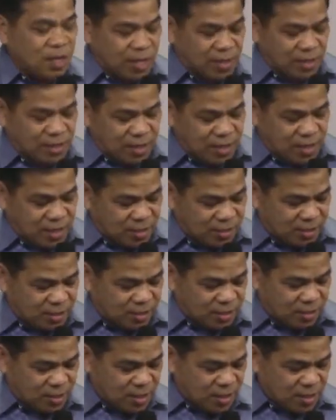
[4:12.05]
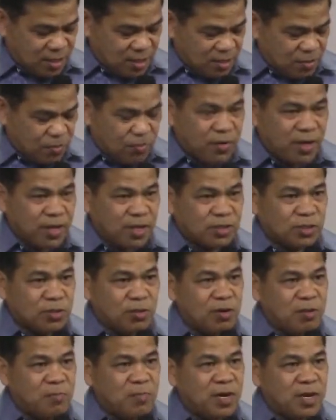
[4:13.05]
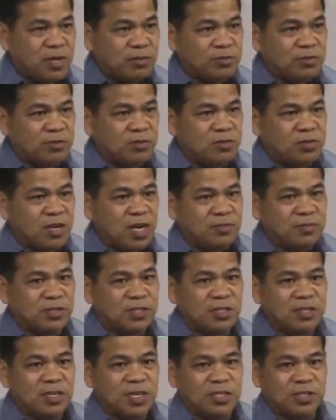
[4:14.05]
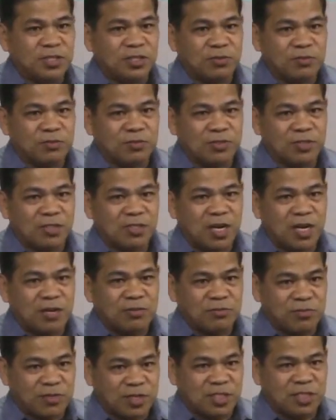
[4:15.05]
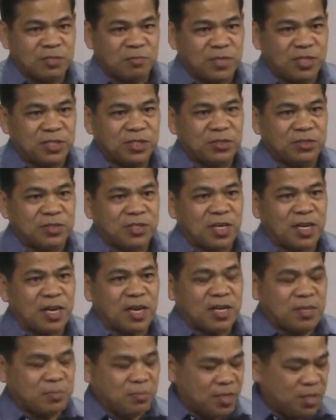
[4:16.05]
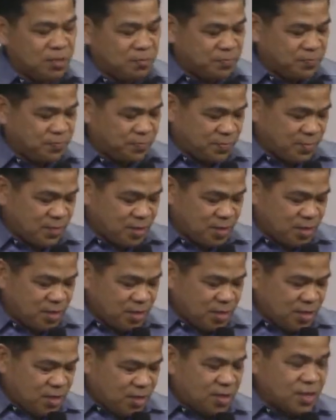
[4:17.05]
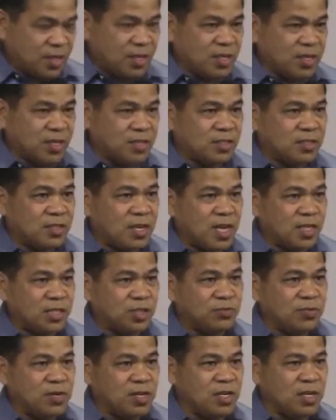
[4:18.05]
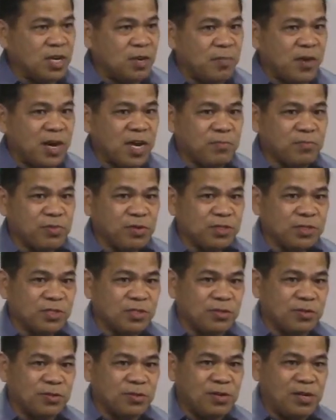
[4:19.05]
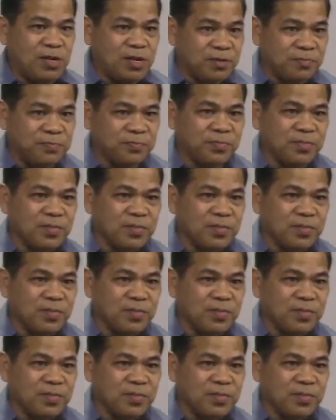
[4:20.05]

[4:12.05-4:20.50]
at least what is all about Tribes and Nations Outreach Missions Academy. It is actually a Bible school